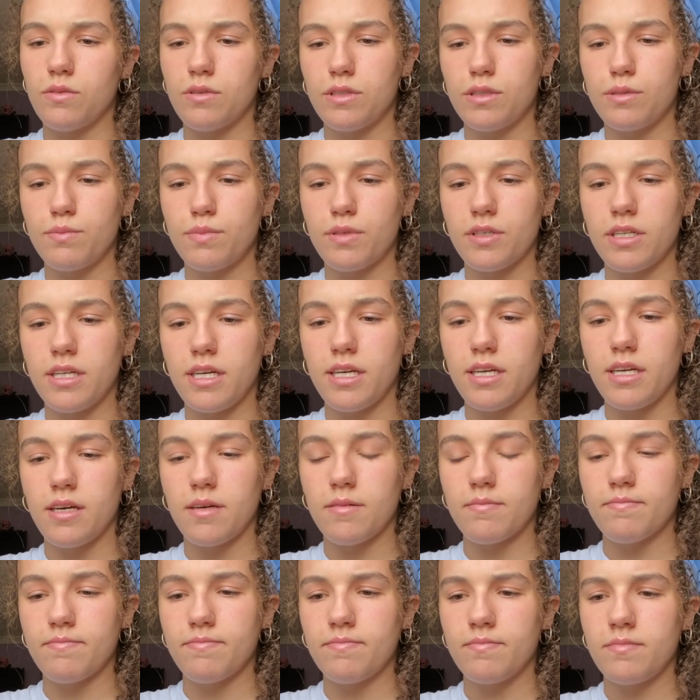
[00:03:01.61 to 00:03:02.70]
It's pretty
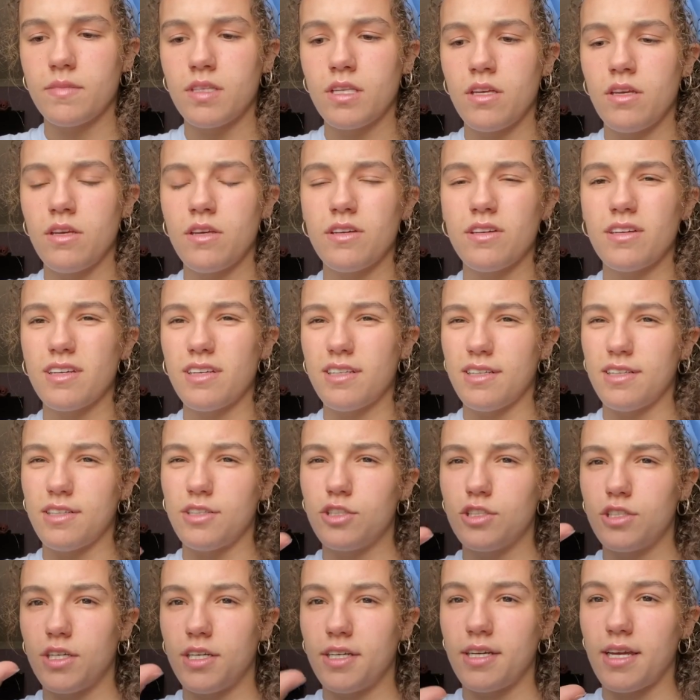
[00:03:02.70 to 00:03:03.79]
um,
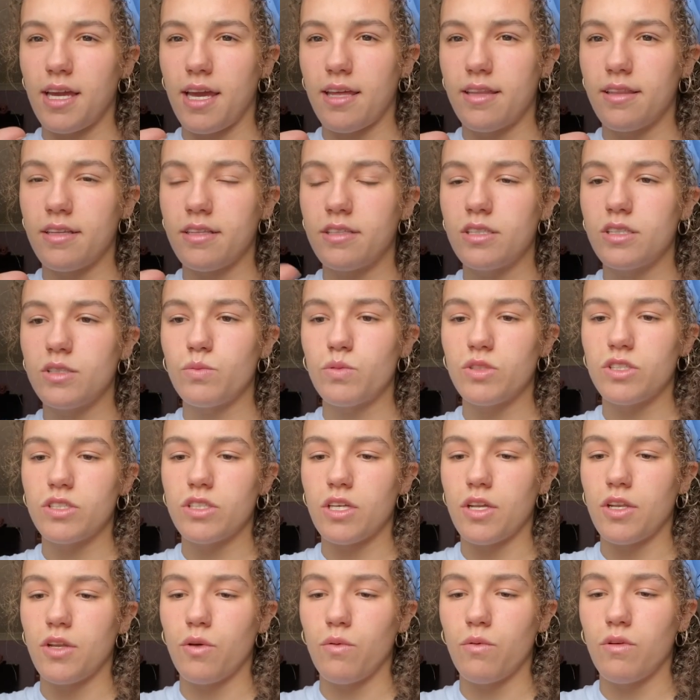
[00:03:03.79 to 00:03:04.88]
conditioning. And this is, was
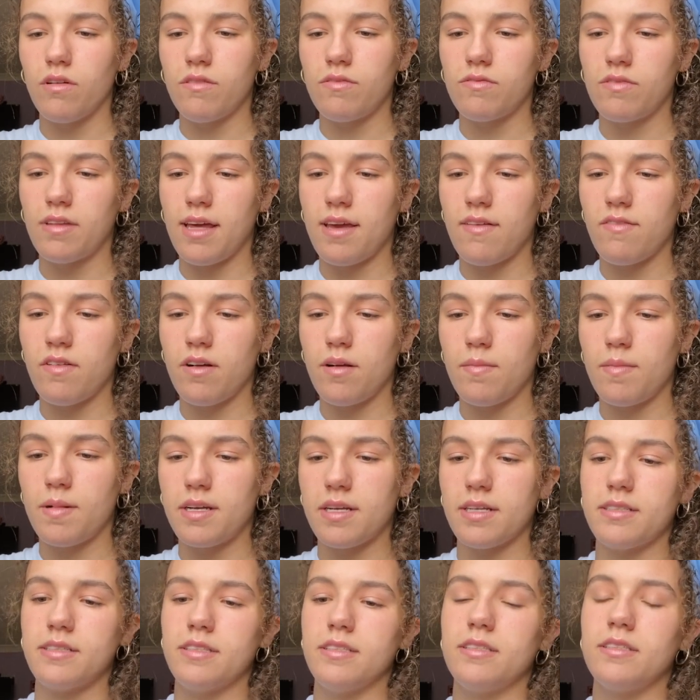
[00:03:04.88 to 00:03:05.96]
a newer flavor
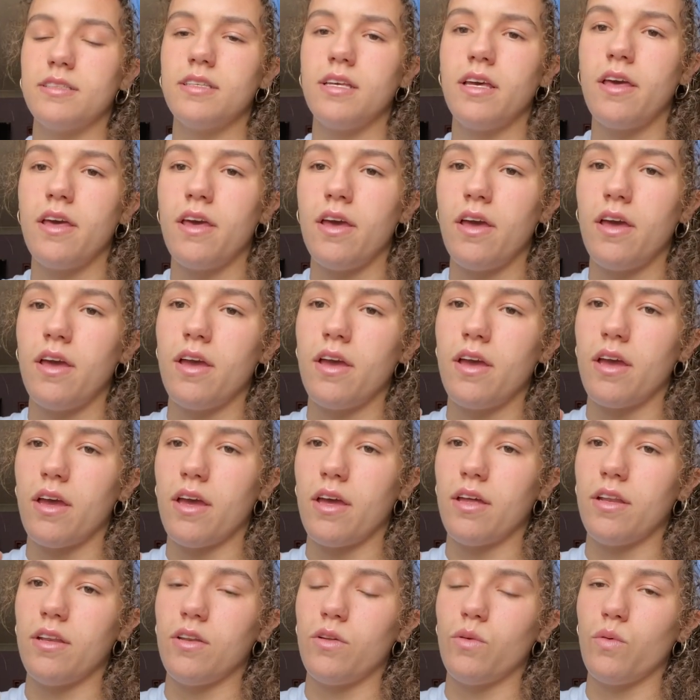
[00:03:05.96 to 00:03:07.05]
because it's
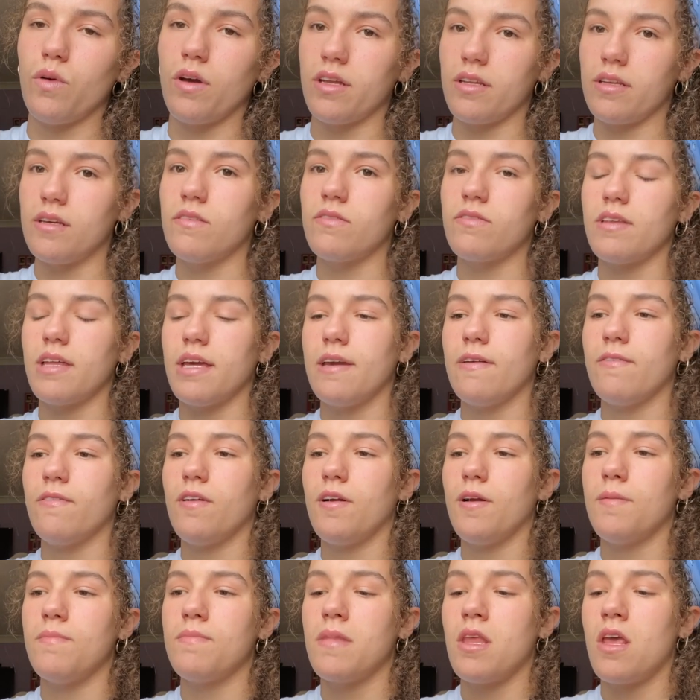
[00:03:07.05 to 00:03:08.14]
a new honey
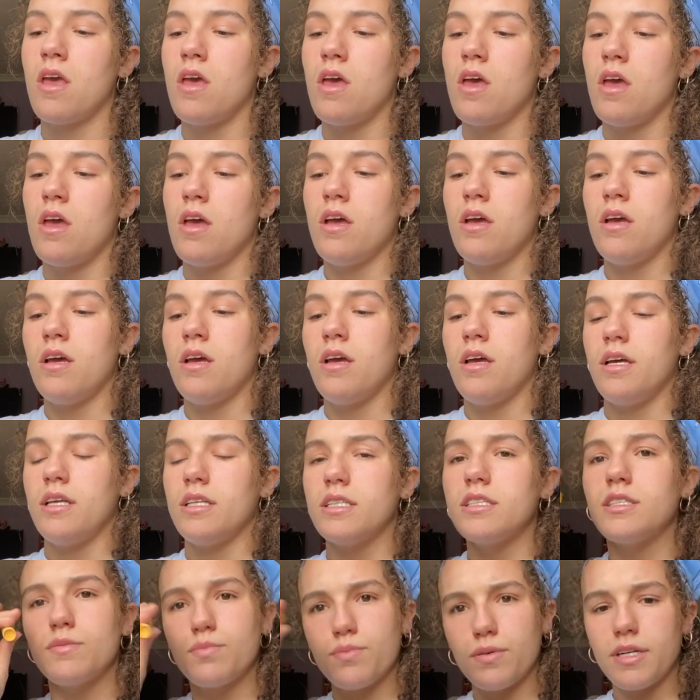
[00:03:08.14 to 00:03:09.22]
flavor.
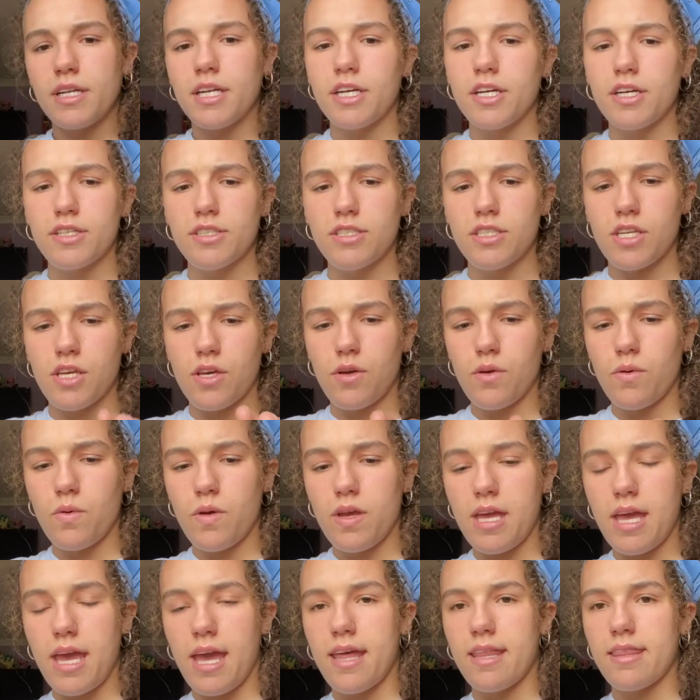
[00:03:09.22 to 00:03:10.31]
It's pretty good too.
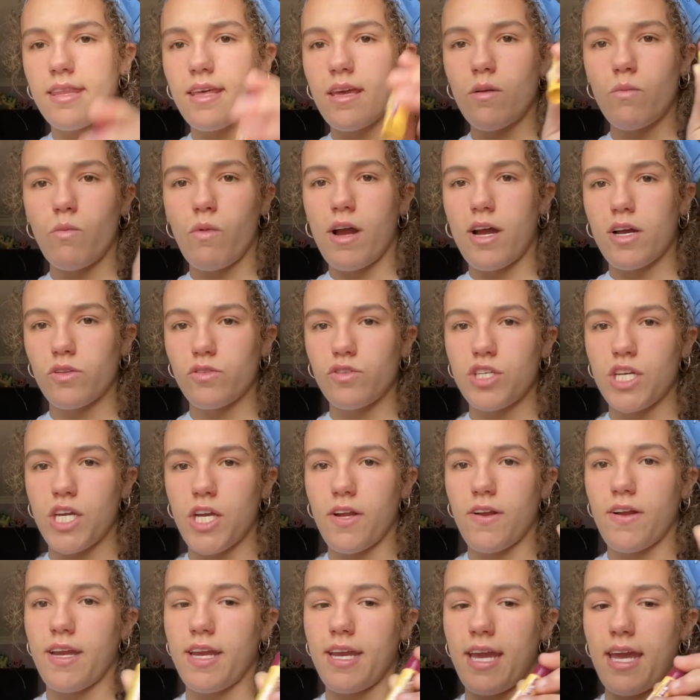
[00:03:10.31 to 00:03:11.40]
And then wild
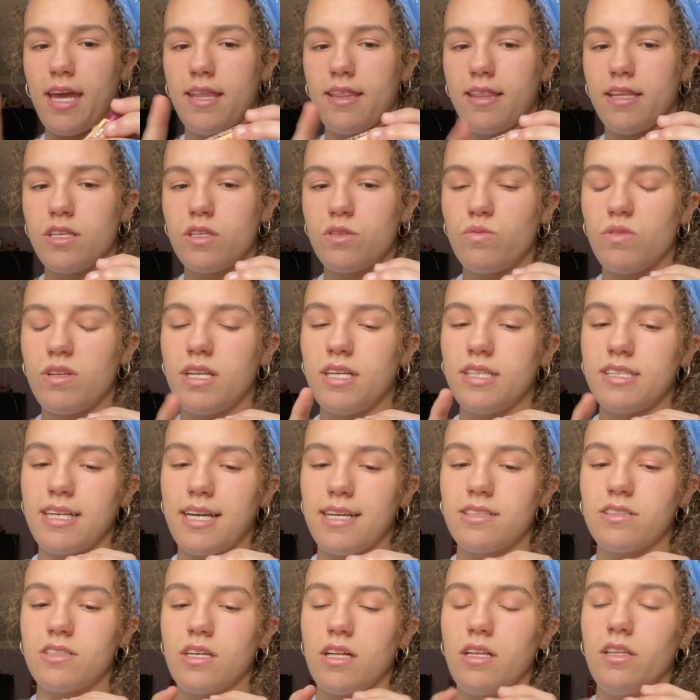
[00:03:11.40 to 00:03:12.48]
cherry. And this one is
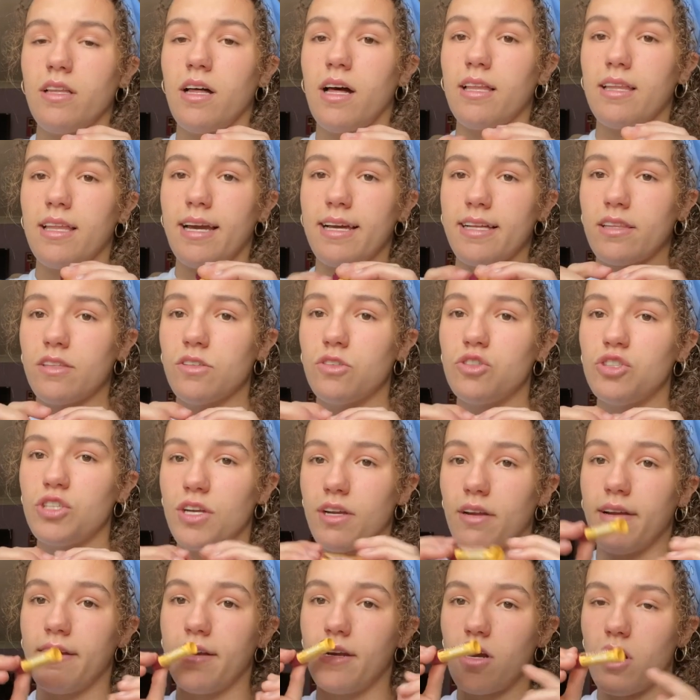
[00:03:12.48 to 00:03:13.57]
actually a lot like the
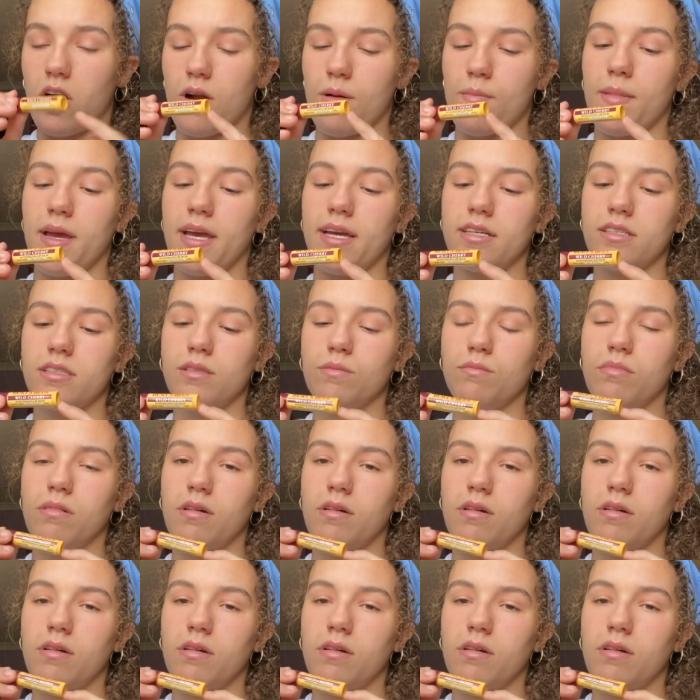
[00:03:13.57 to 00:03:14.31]
cherry Carmex.